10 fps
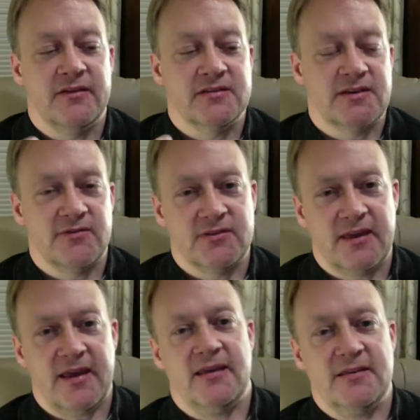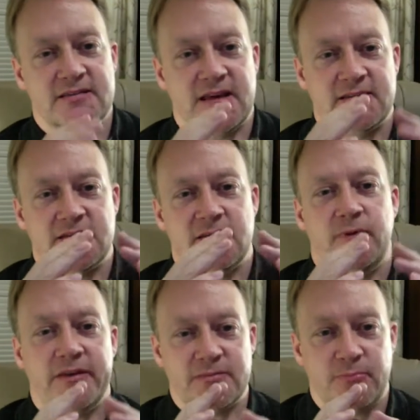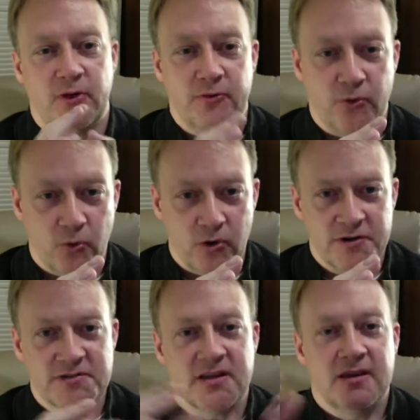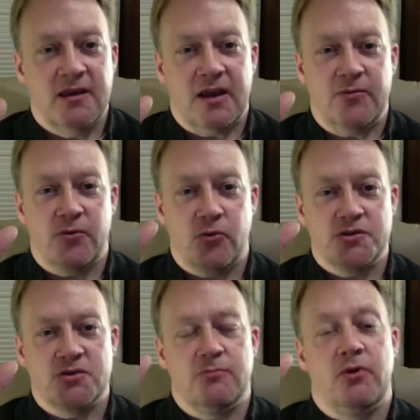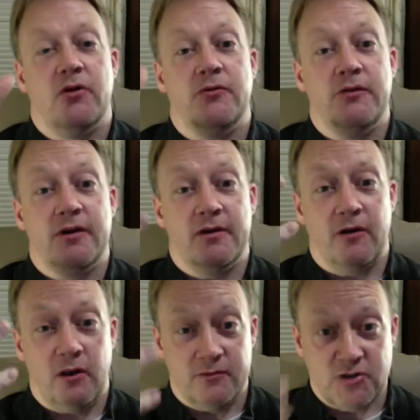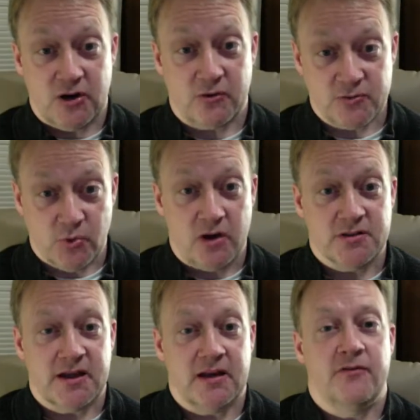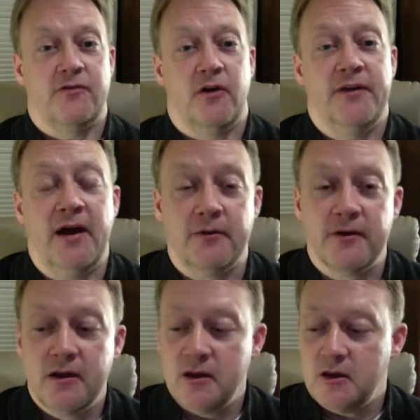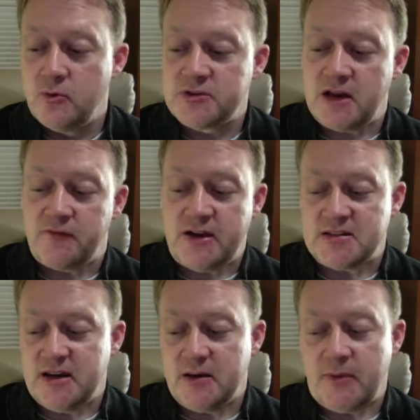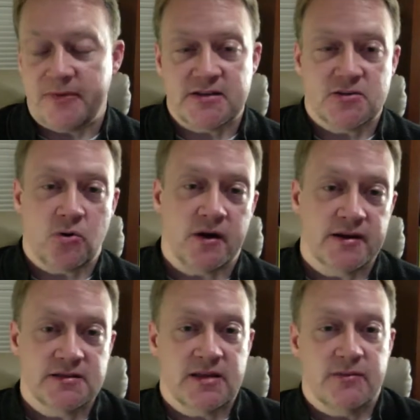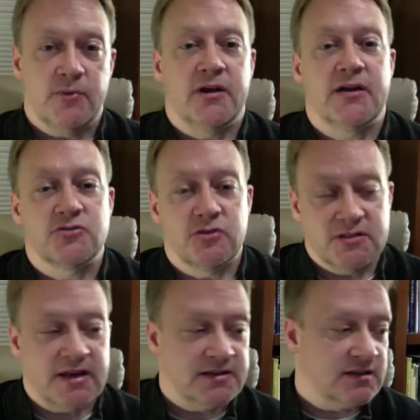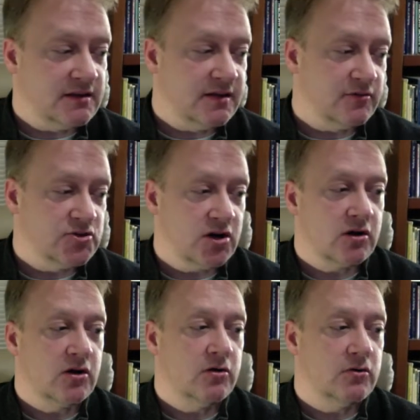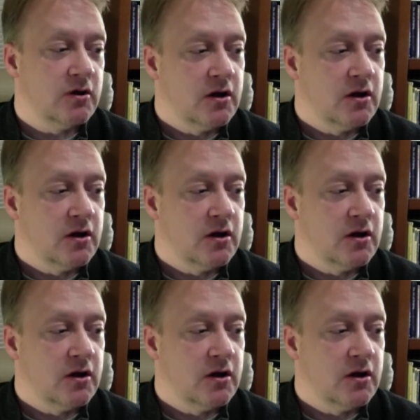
7th day he says to please blow the horns, and when the horns are blown, all of Jericho's walls kind of fall down. What's kind of fascinating about that story is that the book actually says that Jericho